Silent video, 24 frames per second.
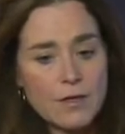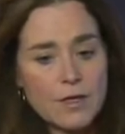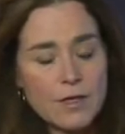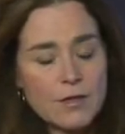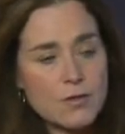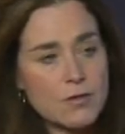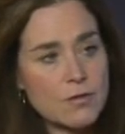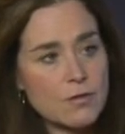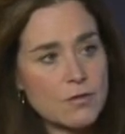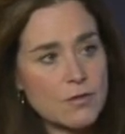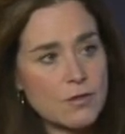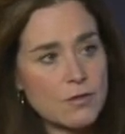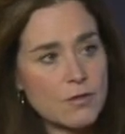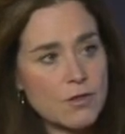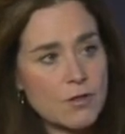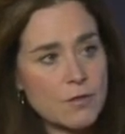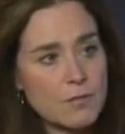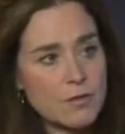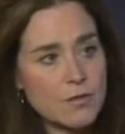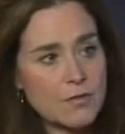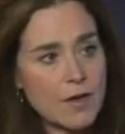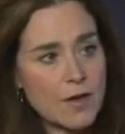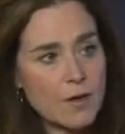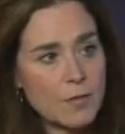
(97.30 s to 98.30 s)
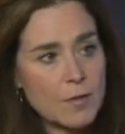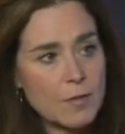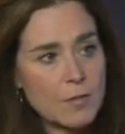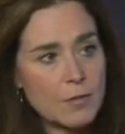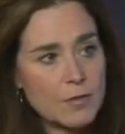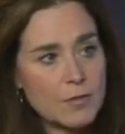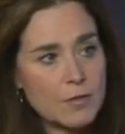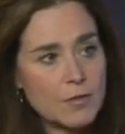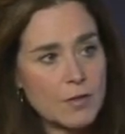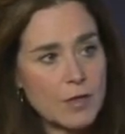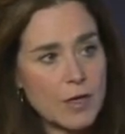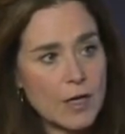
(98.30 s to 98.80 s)
issues in terms of how
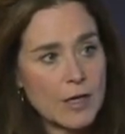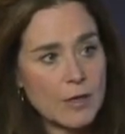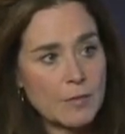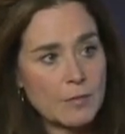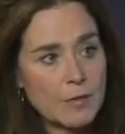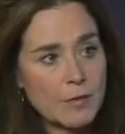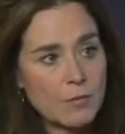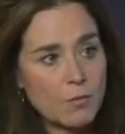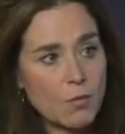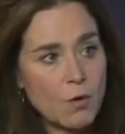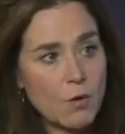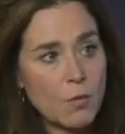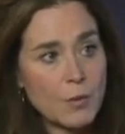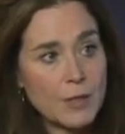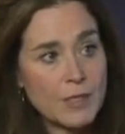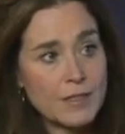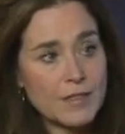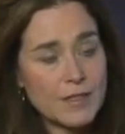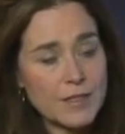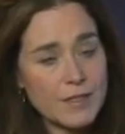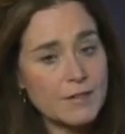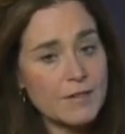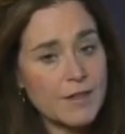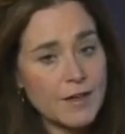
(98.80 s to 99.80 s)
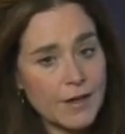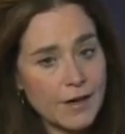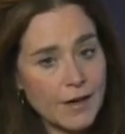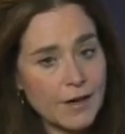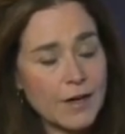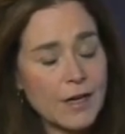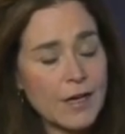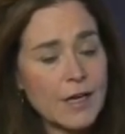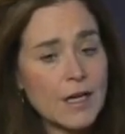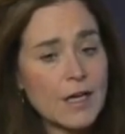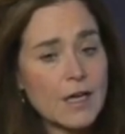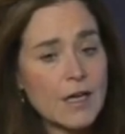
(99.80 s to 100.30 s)
people saw it, but what we did
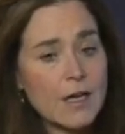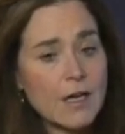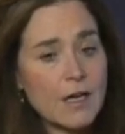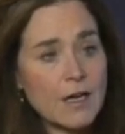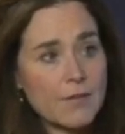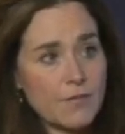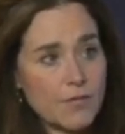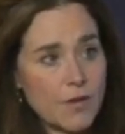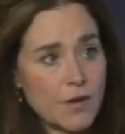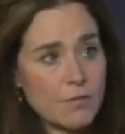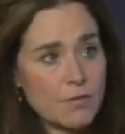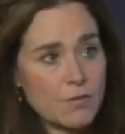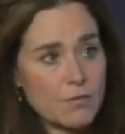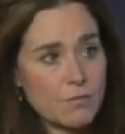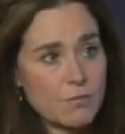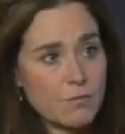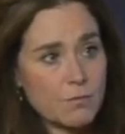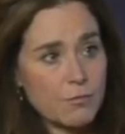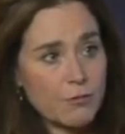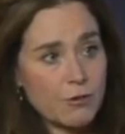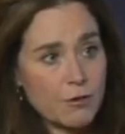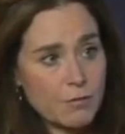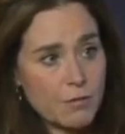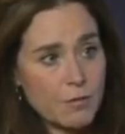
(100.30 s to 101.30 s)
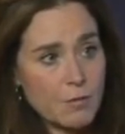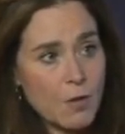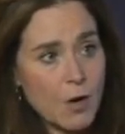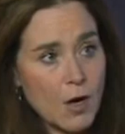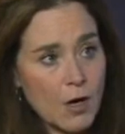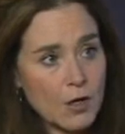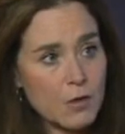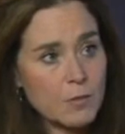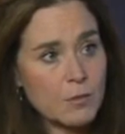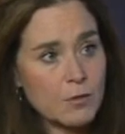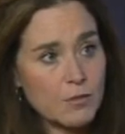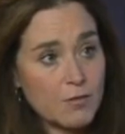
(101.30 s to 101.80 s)
there, I thought was pretty
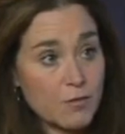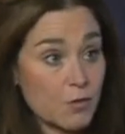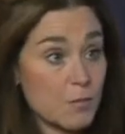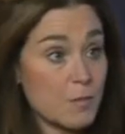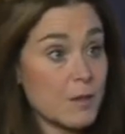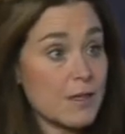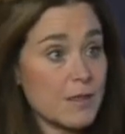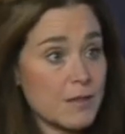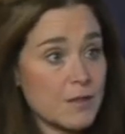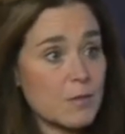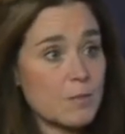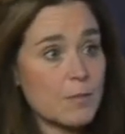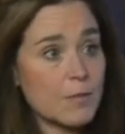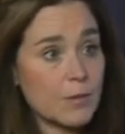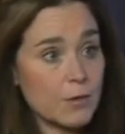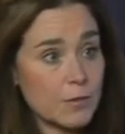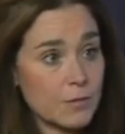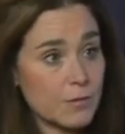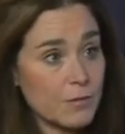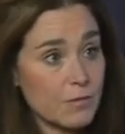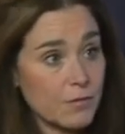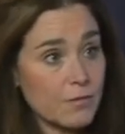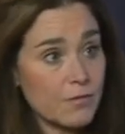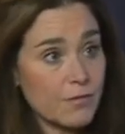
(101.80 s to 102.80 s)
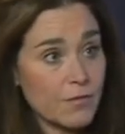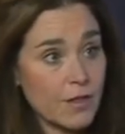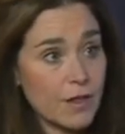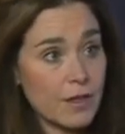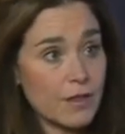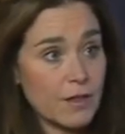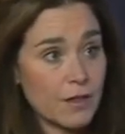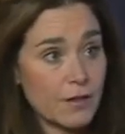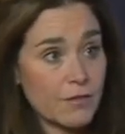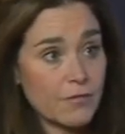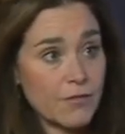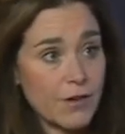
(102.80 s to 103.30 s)
remarkable for municipal
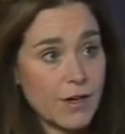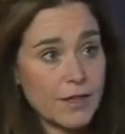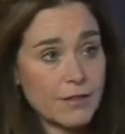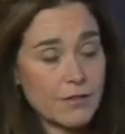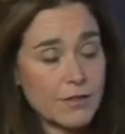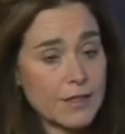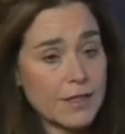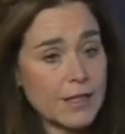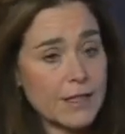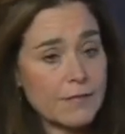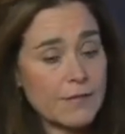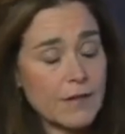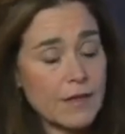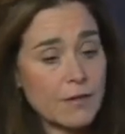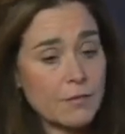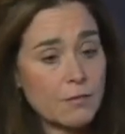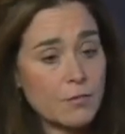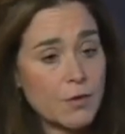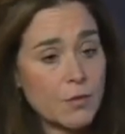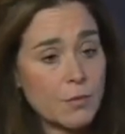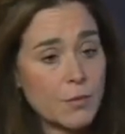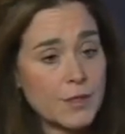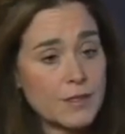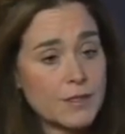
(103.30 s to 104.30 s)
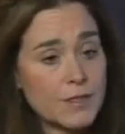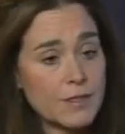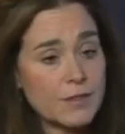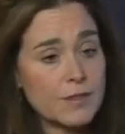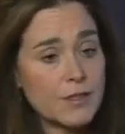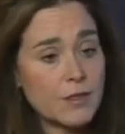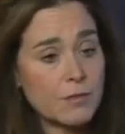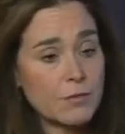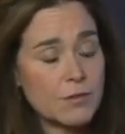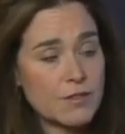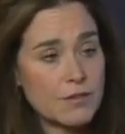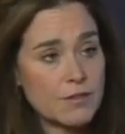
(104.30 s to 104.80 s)
thinking, frankly. And what we did
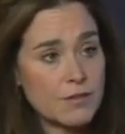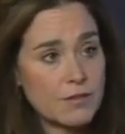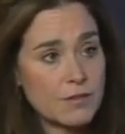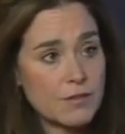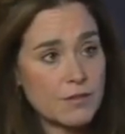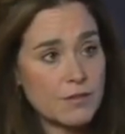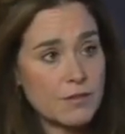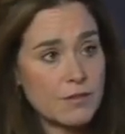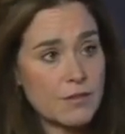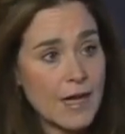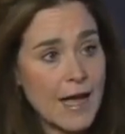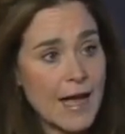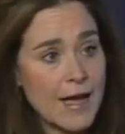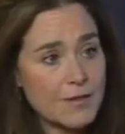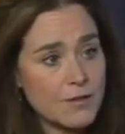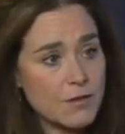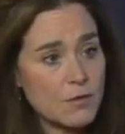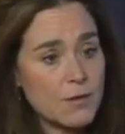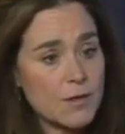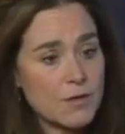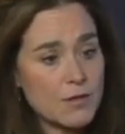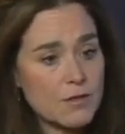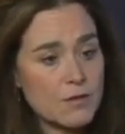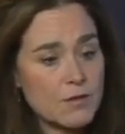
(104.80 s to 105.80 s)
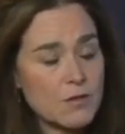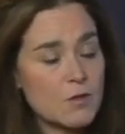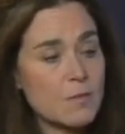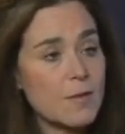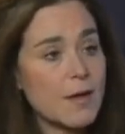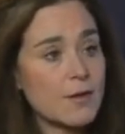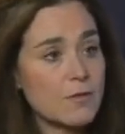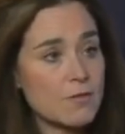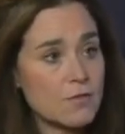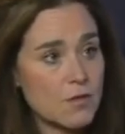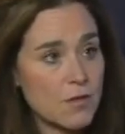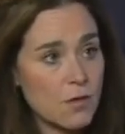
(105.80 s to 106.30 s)
there was to ask questions
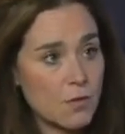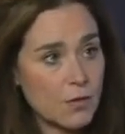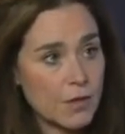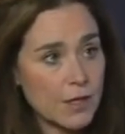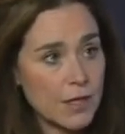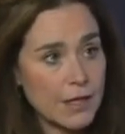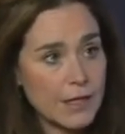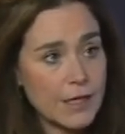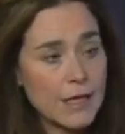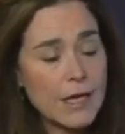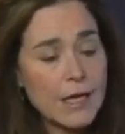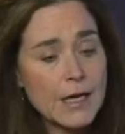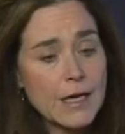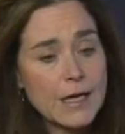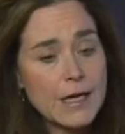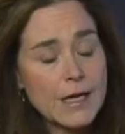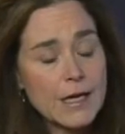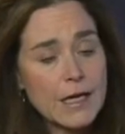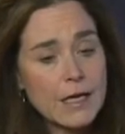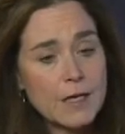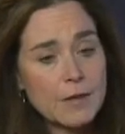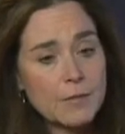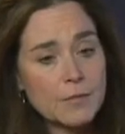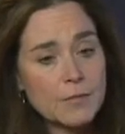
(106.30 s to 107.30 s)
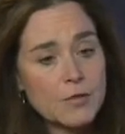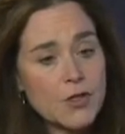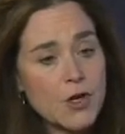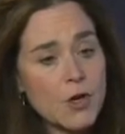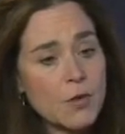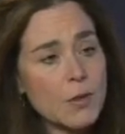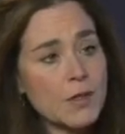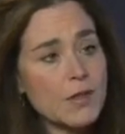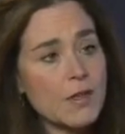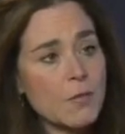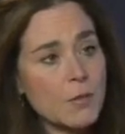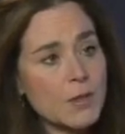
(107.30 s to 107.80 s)
about zoning,
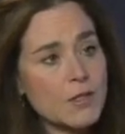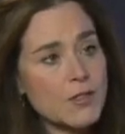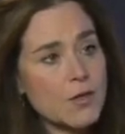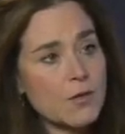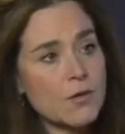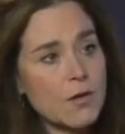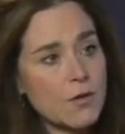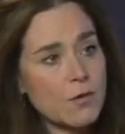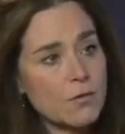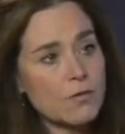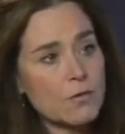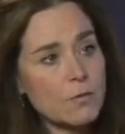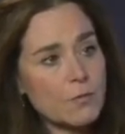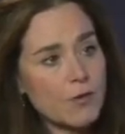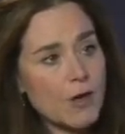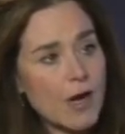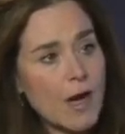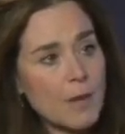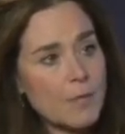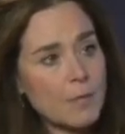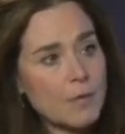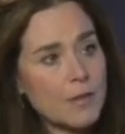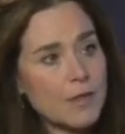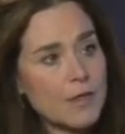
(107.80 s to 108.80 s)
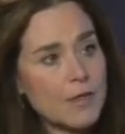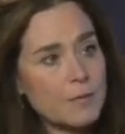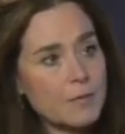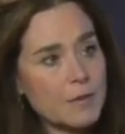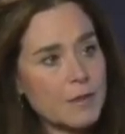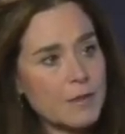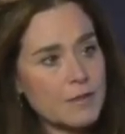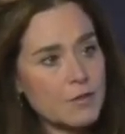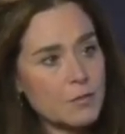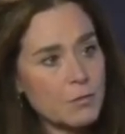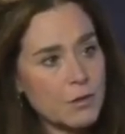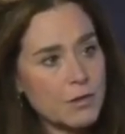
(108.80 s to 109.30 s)
knowing that we don't own the property. I
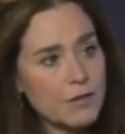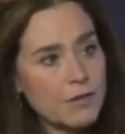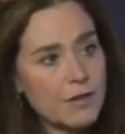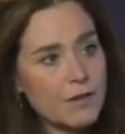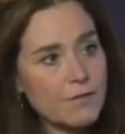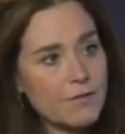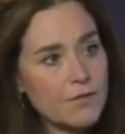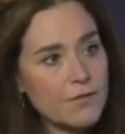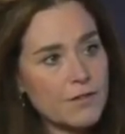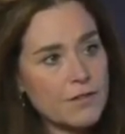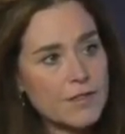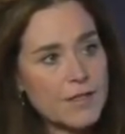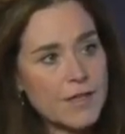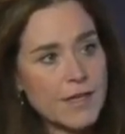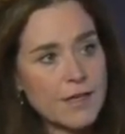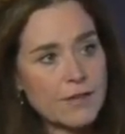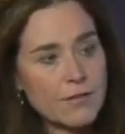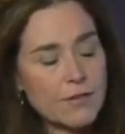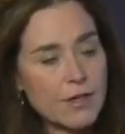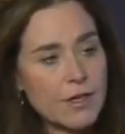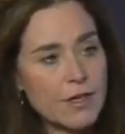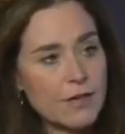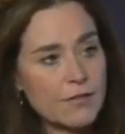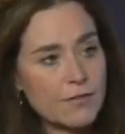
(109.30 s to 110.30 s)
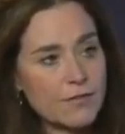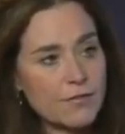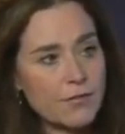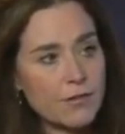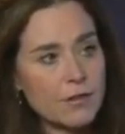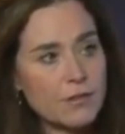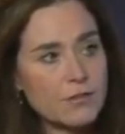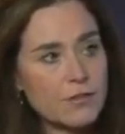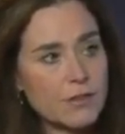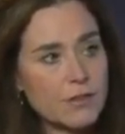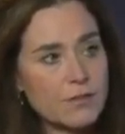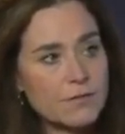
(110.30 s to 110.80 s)
mean, it's one thing for the town to get in
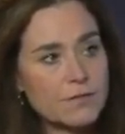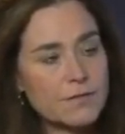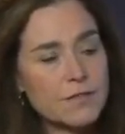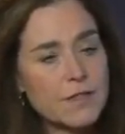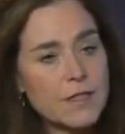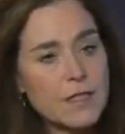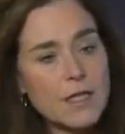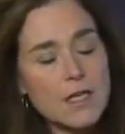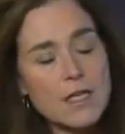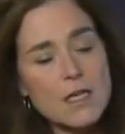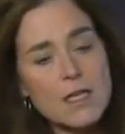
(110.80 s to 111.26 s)
front of